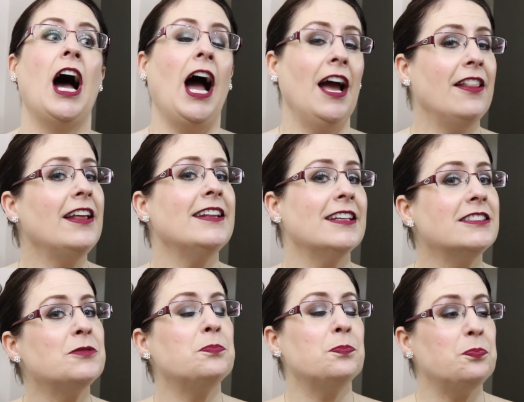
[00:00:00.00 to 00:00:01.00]
I think
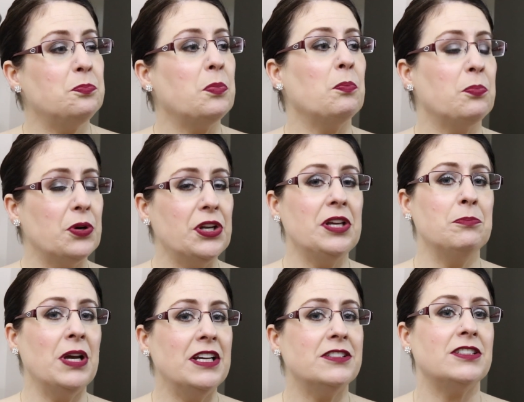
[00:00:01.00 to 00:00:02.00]
that's pretty
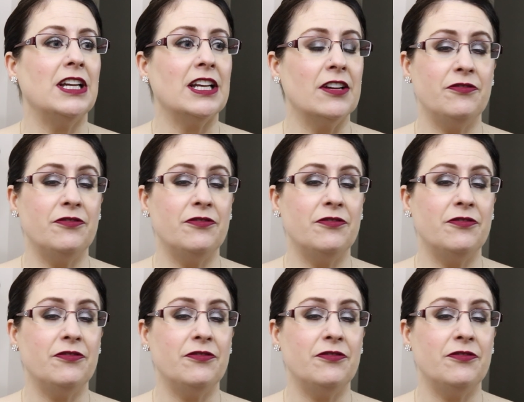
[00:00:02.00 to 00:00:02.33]
amazing.